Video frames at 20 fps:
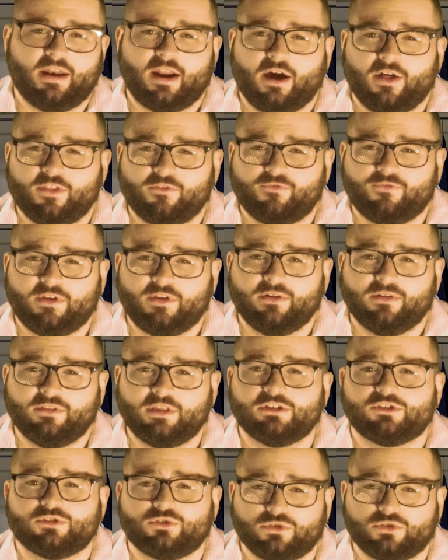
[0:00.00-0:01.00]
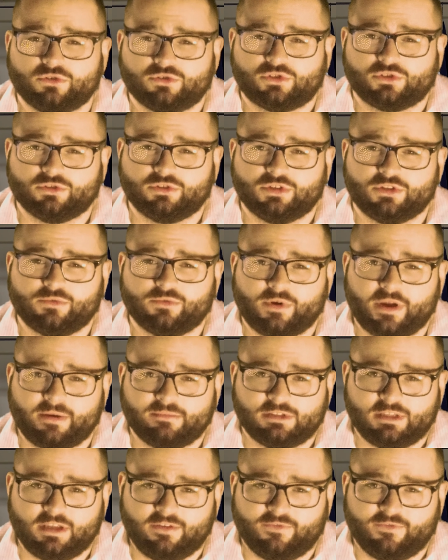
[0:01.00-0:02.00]
and on the field is crucial to the
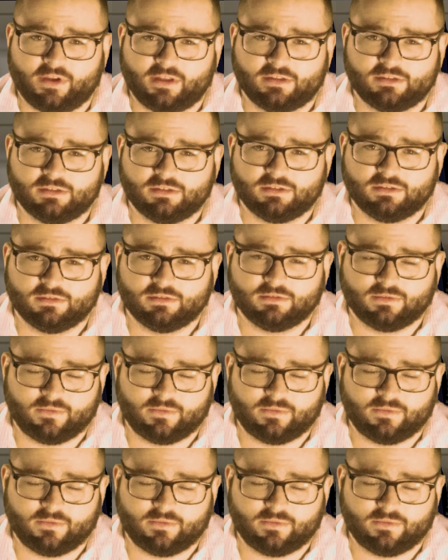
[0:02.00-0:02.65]
Rams defense.